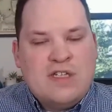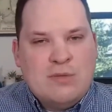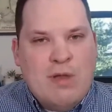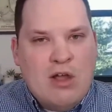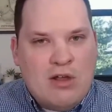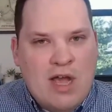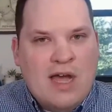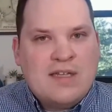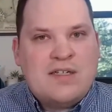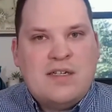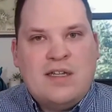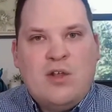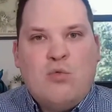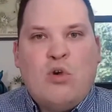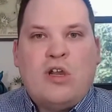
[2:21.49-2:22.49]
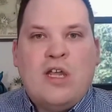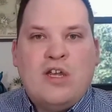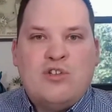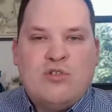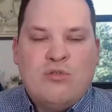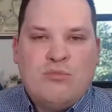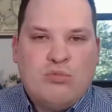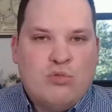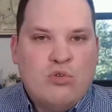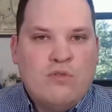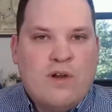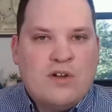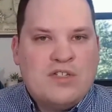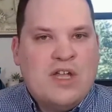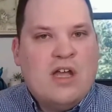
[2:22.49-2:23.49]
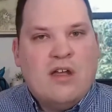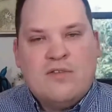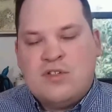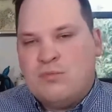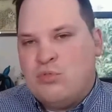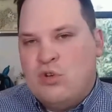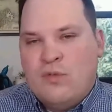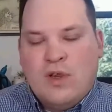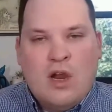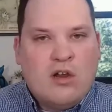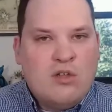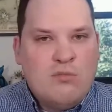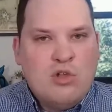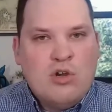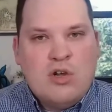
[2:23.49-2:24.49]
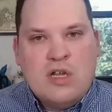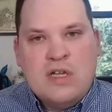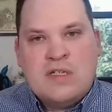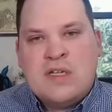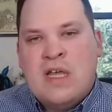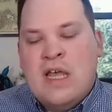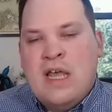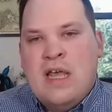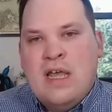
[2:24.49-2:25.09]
It's about constantly working to improve ourselves, improving our communities,